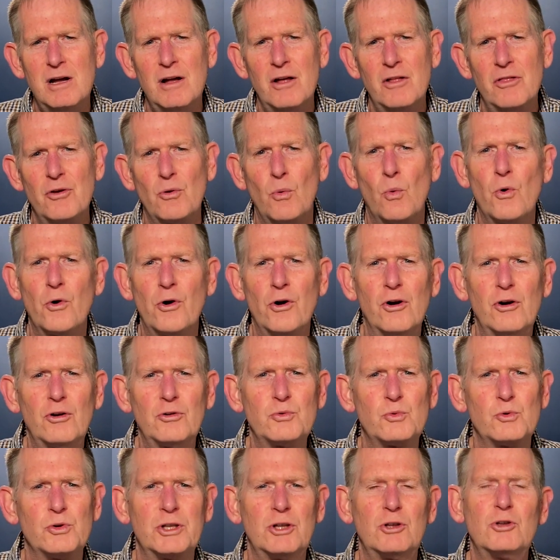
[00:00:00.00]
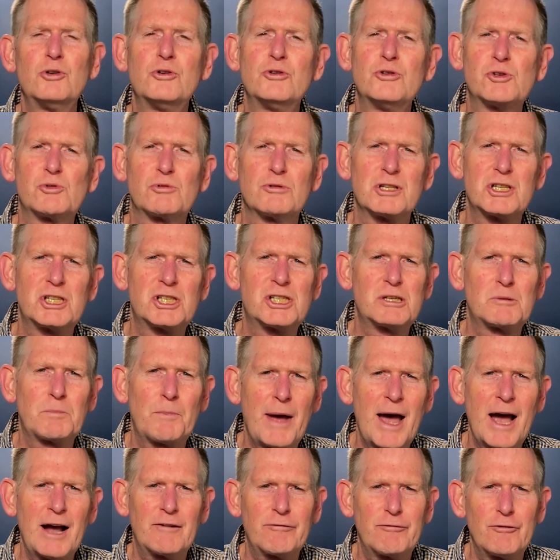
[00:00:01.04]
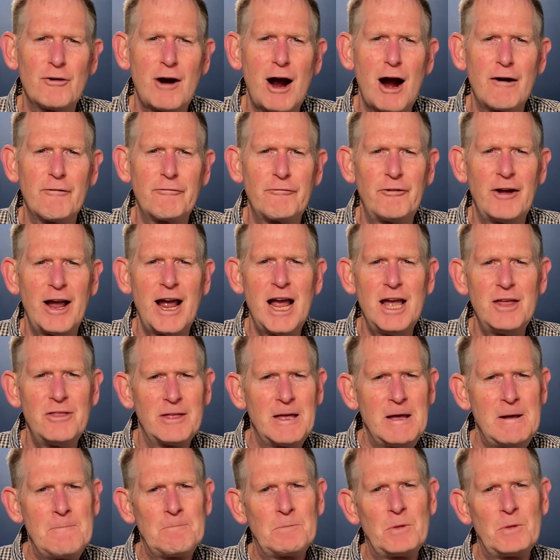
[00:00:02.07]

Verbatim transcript: The world would lose respect for our faith,